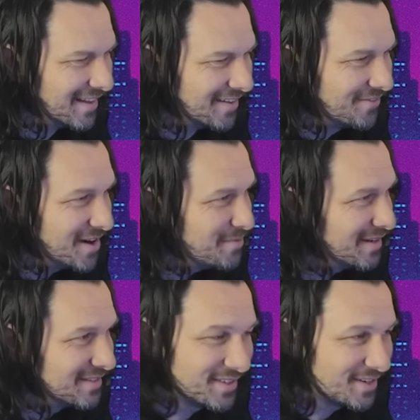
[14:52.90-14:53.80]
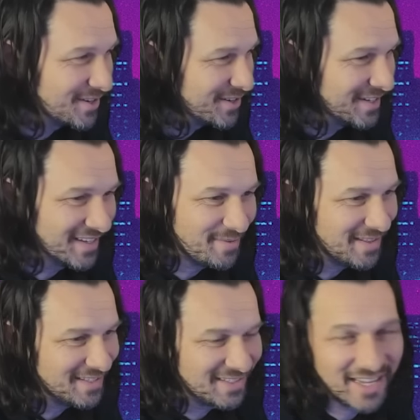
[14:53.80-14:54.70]
Frame rate is looking good. I mean,
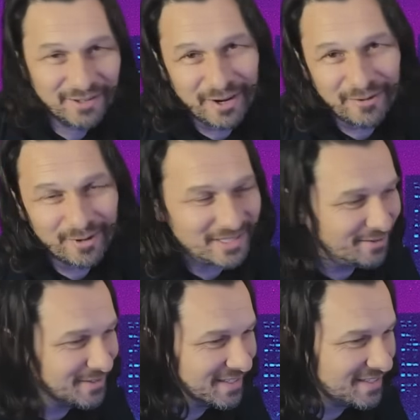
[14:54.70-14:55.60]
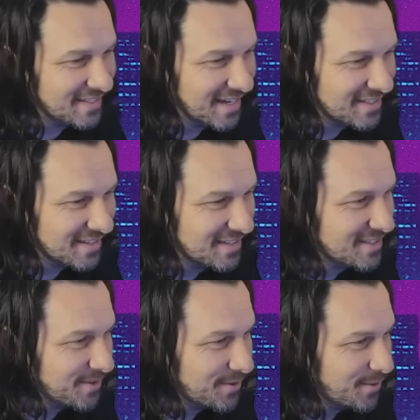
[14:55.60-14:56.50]
this is 1024-768, so this
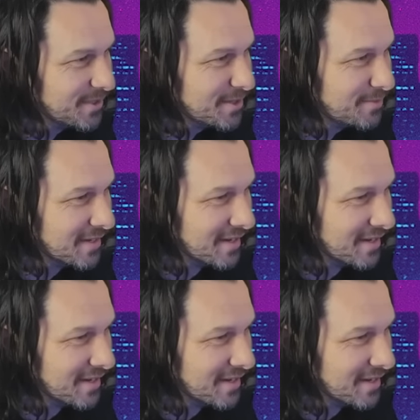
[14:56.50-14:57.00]
is awesome.